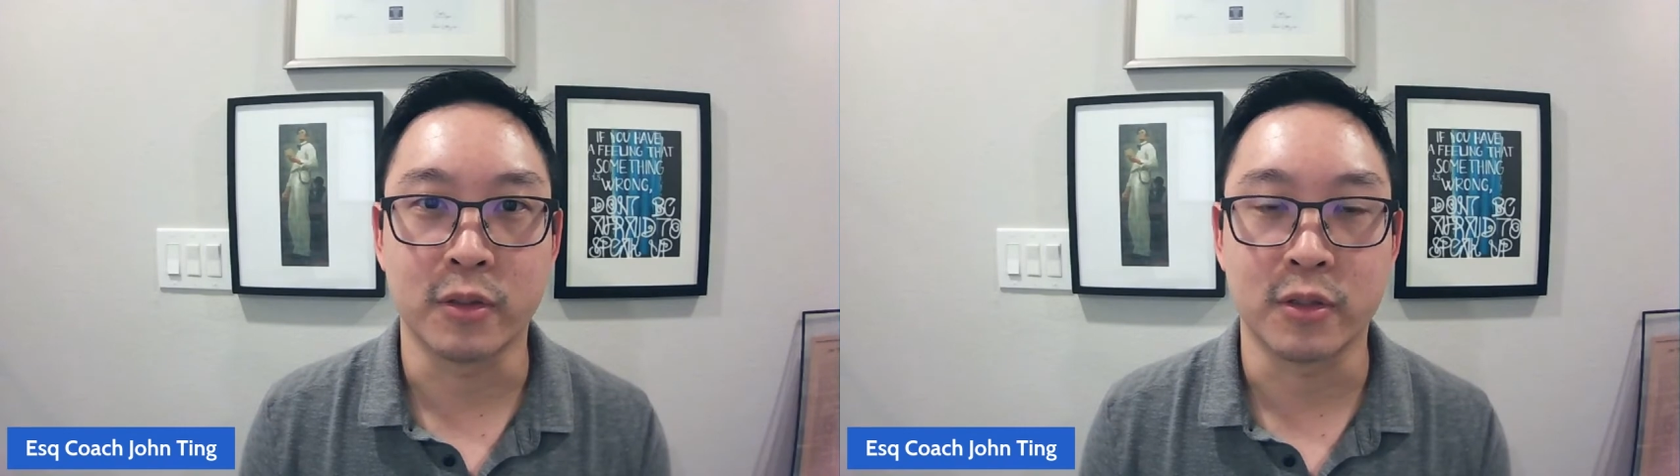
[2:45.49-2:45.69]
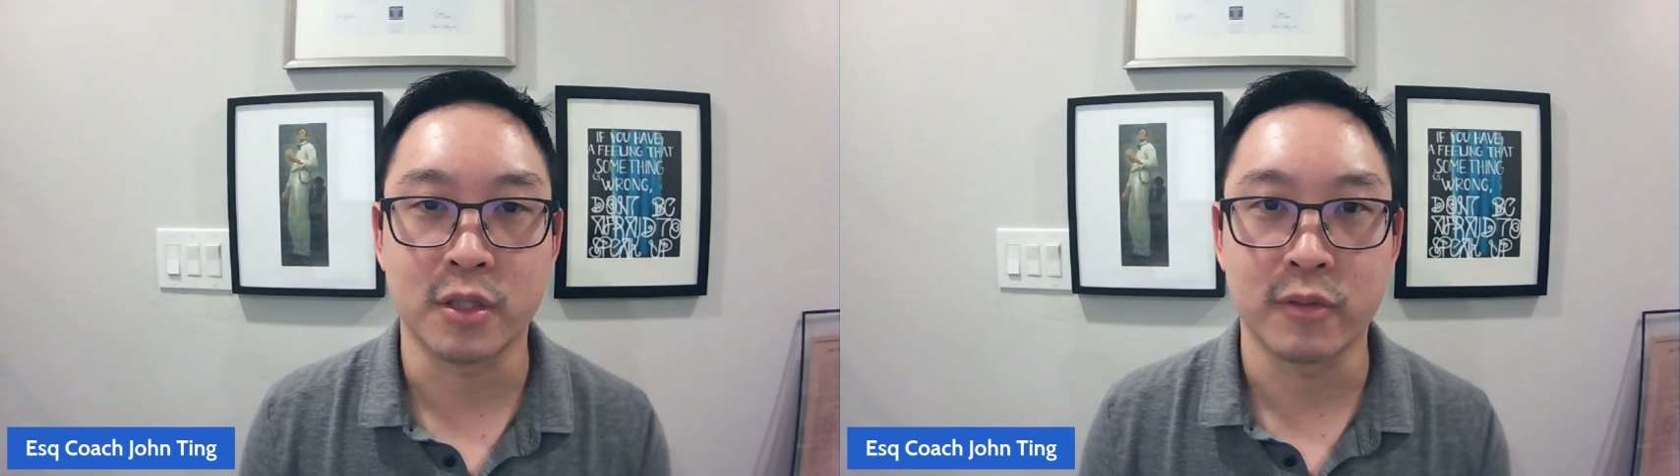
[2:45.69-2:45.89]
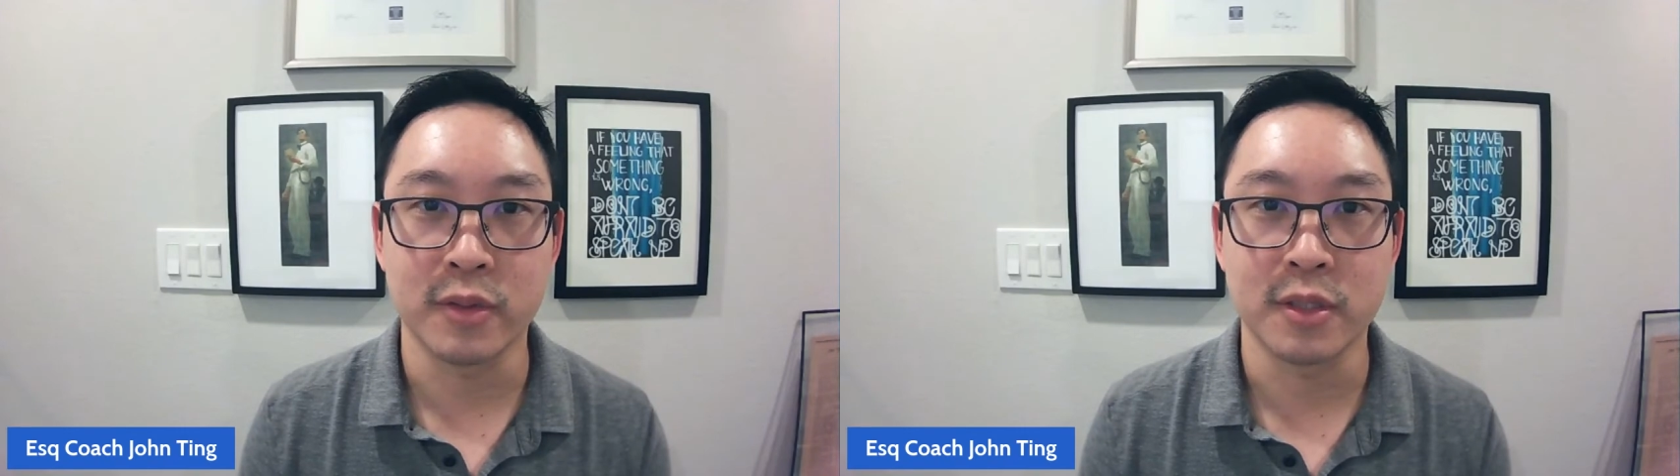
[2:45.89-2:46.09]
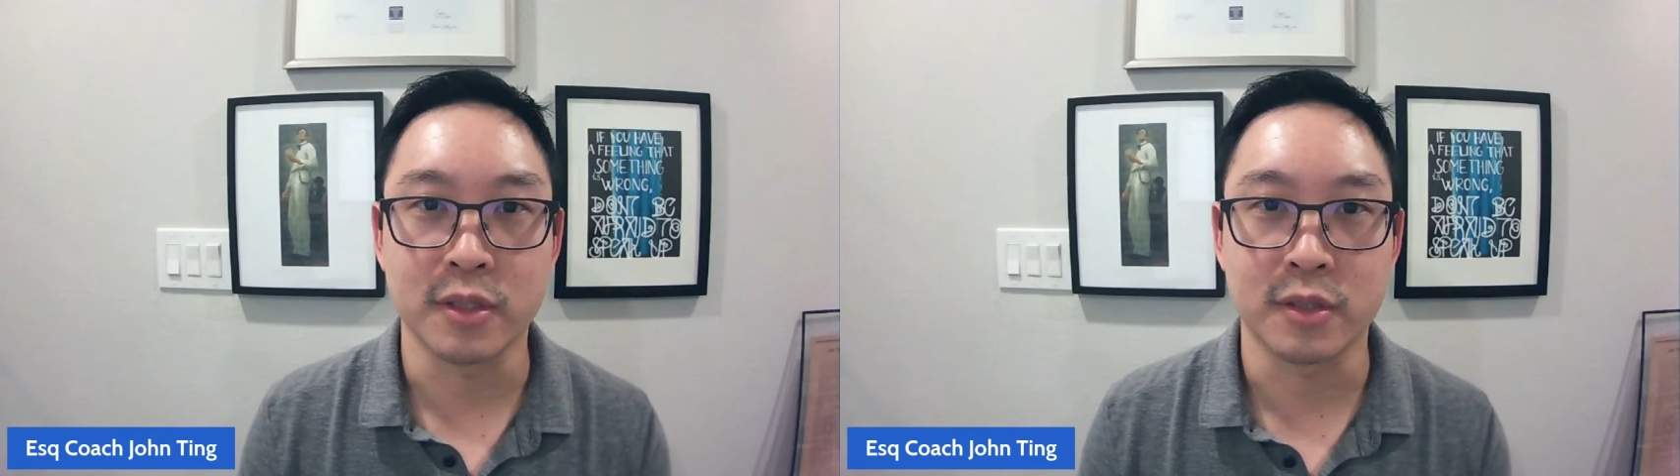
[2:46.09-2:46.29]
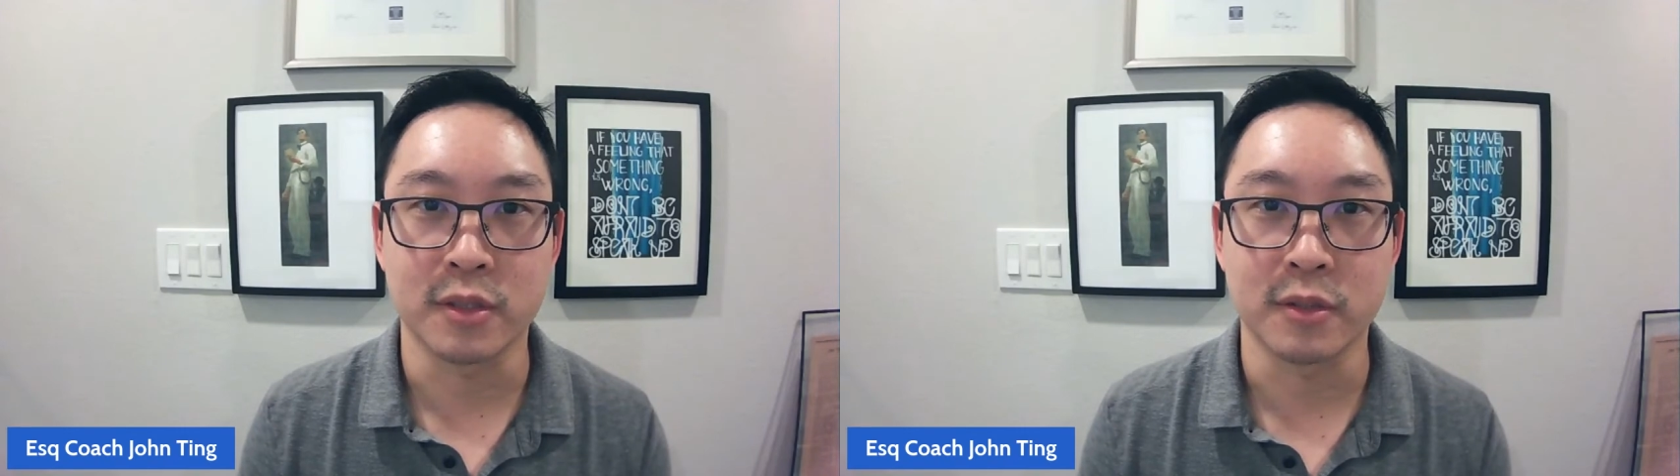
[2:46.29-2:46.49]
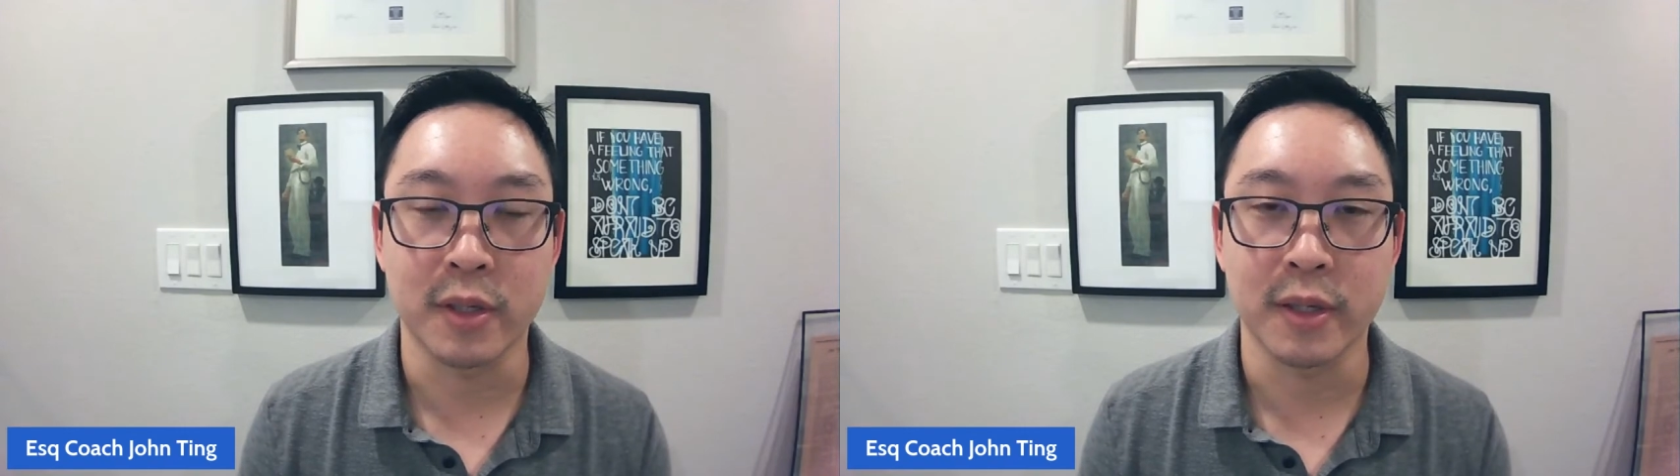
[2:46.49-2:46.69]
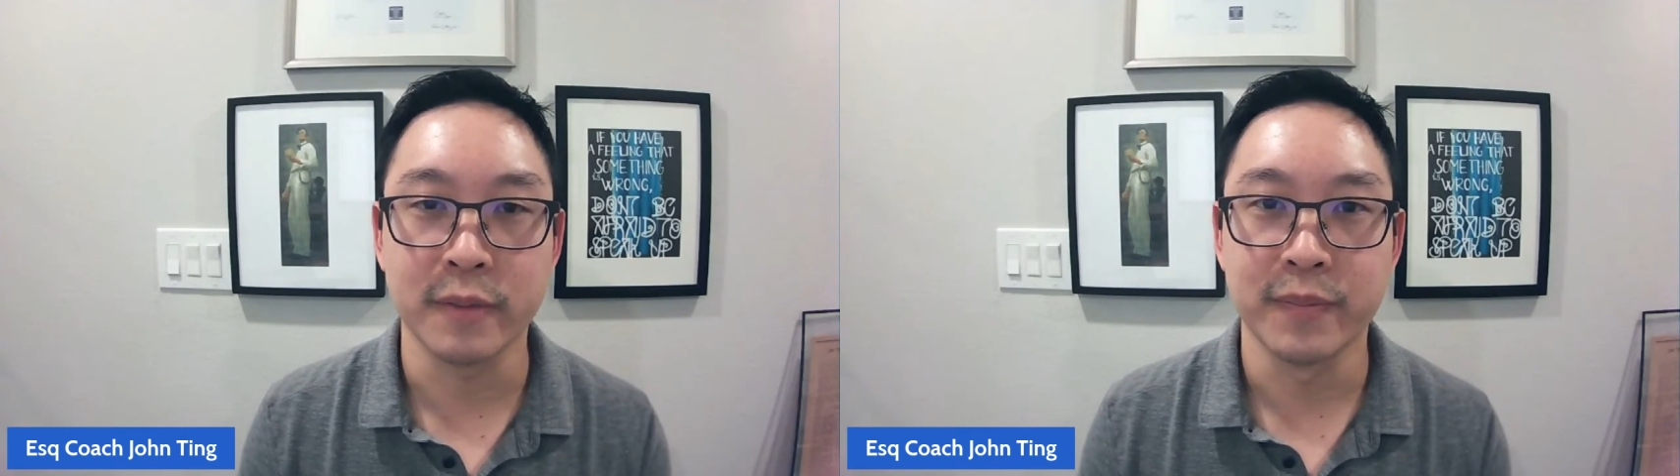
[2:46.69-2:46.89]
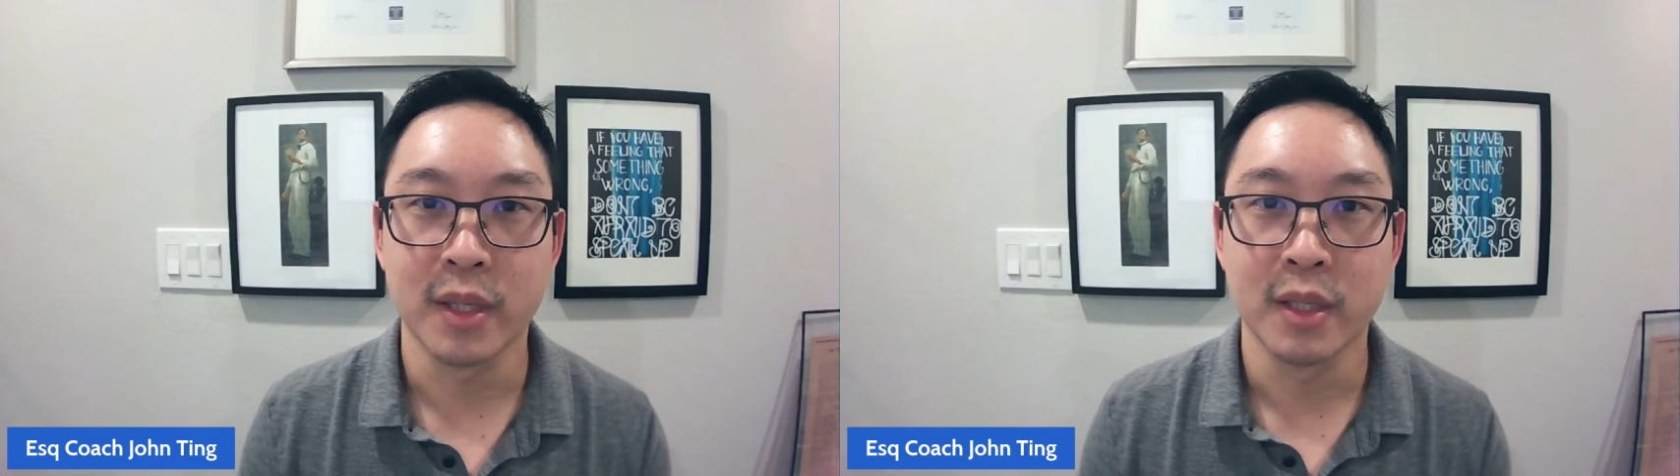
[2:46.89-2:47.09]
your services, okay?